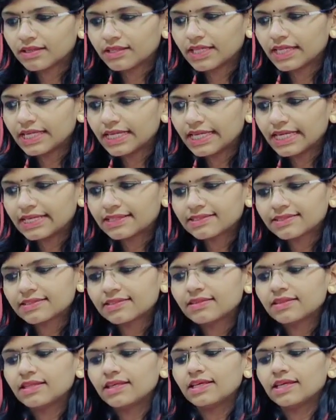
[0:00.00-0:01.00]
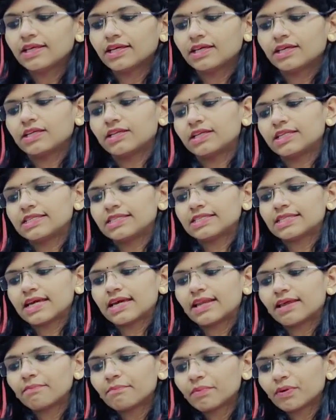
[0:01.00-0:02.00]
Then next thing is
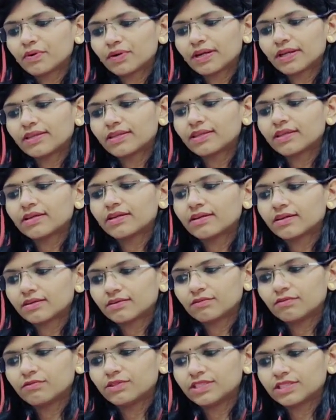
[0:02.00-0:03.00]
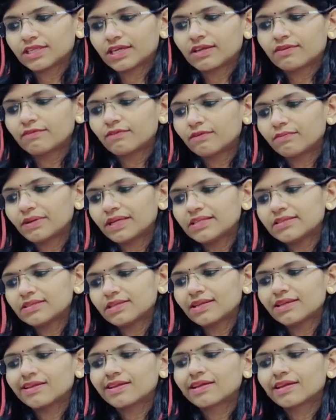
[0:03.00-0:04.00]
an important thing which can be
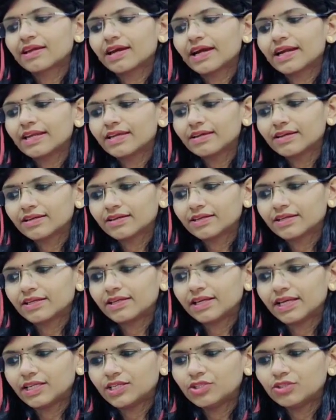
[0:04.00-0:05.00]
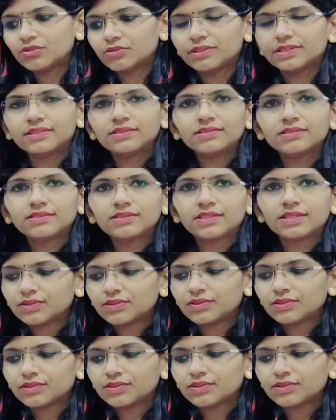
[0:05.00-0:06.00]
mentioned regarding her dentures.
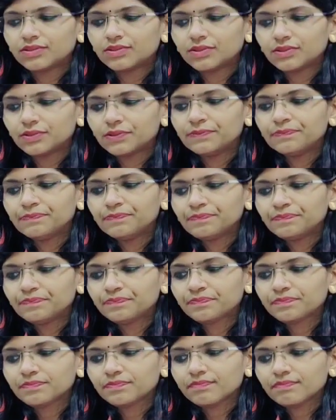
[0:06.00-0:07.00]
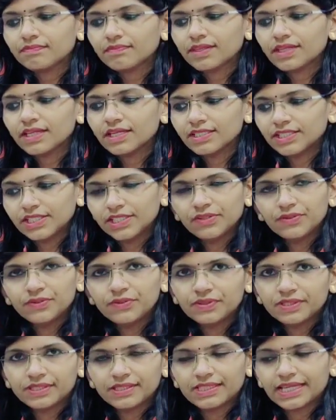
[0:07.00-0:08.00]
So she
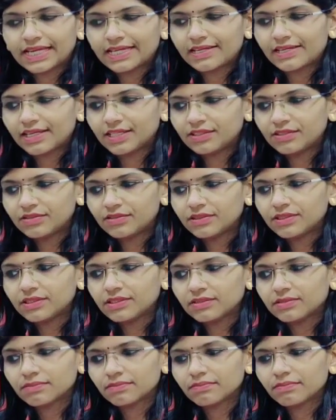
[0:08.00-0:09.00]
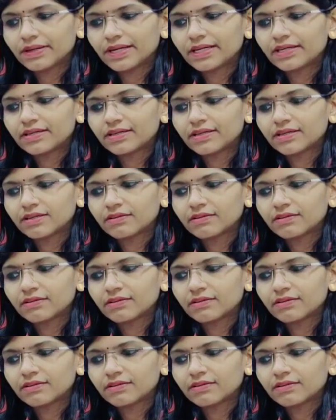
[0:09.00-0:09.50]
uses that dentures but